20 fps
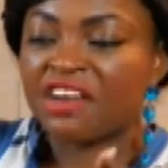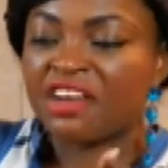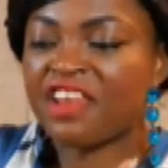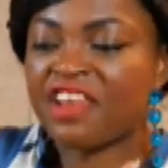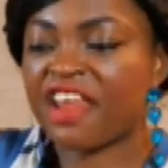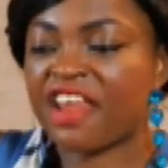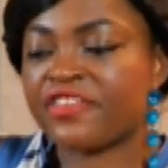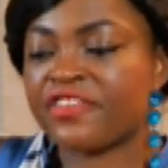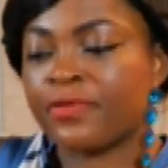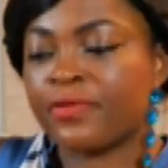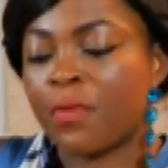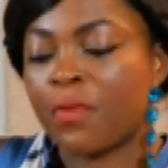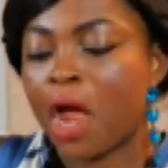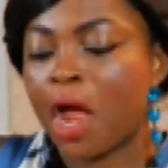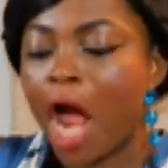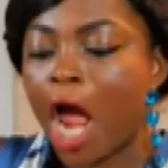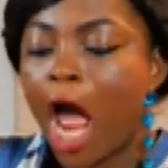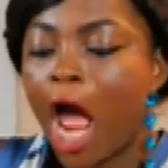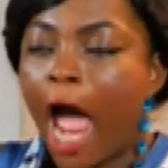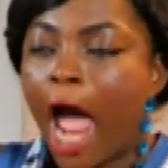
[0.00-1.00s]
That
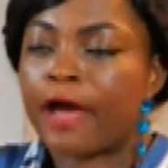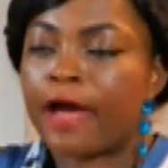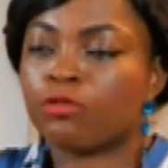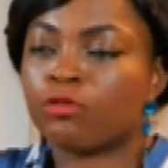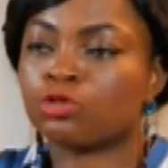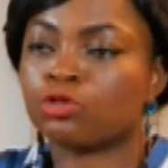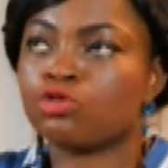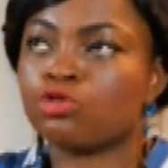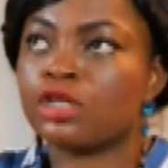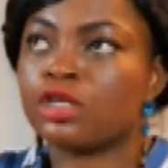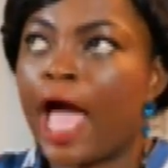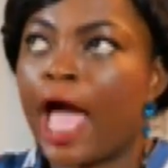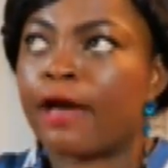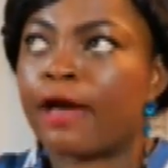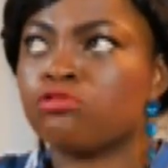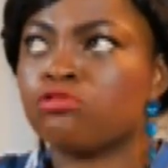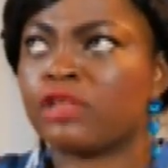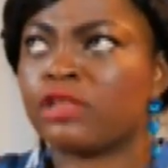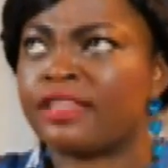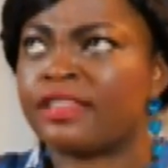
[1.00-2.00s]
day, I was cooking. I
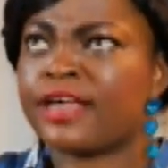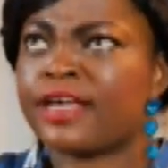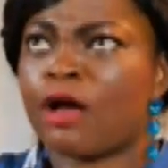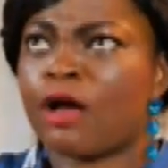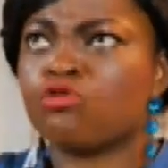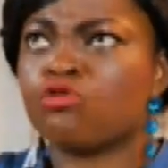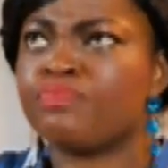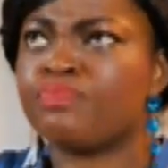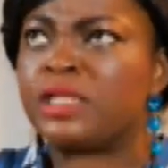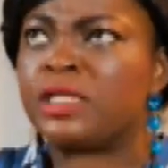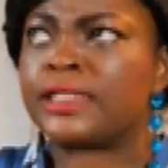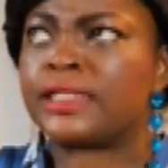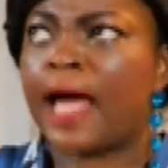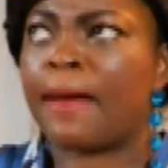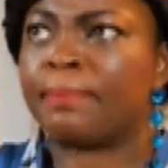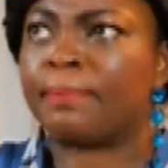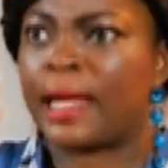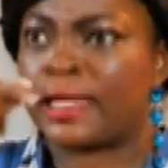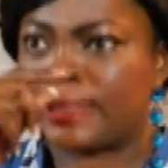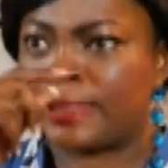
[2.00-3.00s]
cooked beans
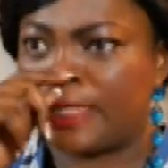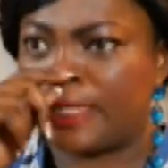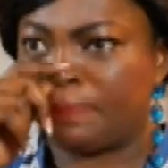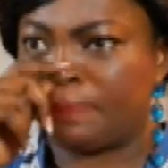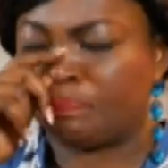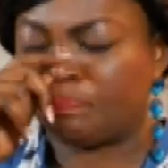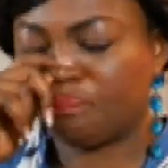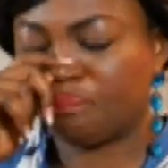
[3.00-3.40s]
and plantain.